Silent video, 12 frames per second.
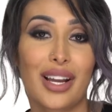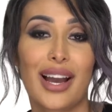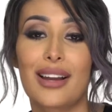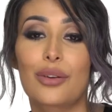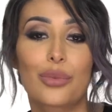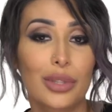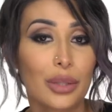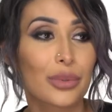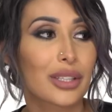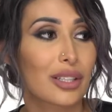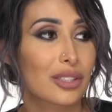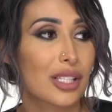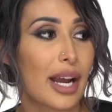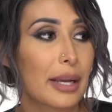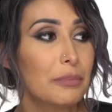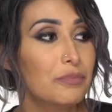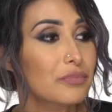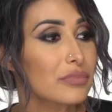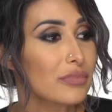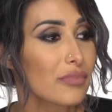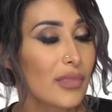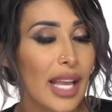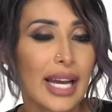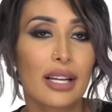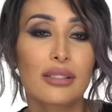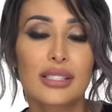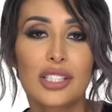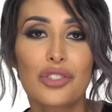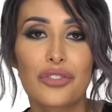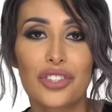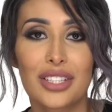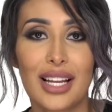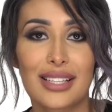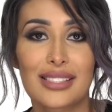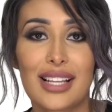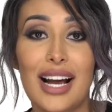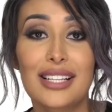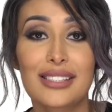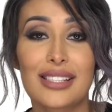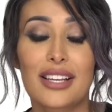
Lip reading: I had a really, really good time. And I'll see you for the next class.